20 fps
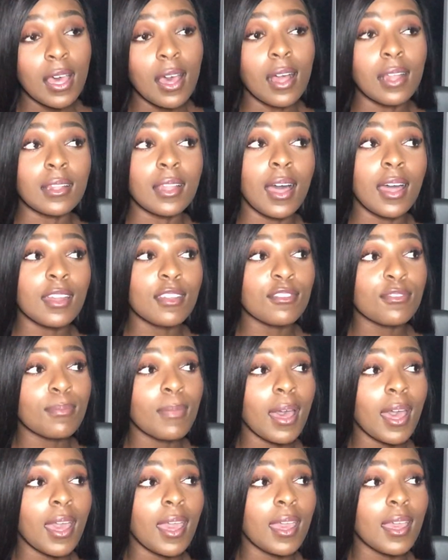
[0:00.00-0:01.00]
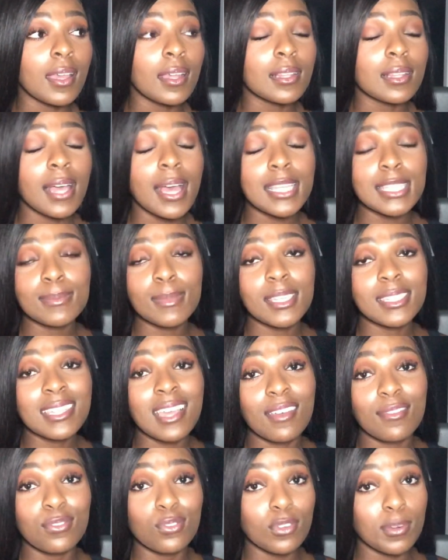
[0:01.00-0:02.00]
A lot of my classmates
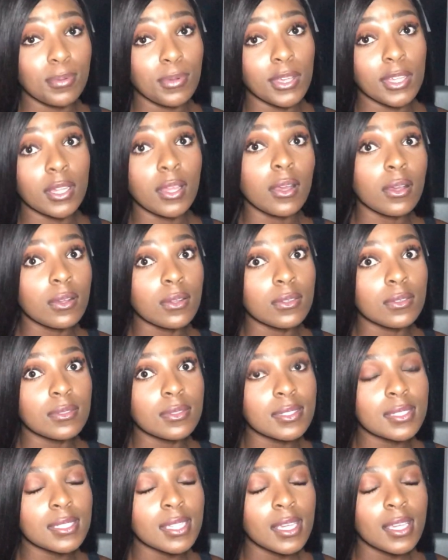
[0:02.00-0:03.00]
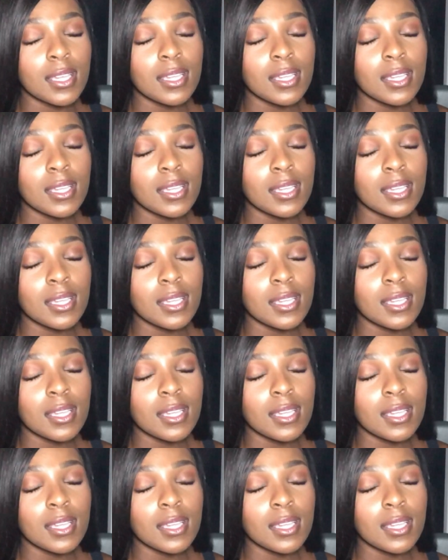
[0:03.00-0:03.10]
have 4.0s.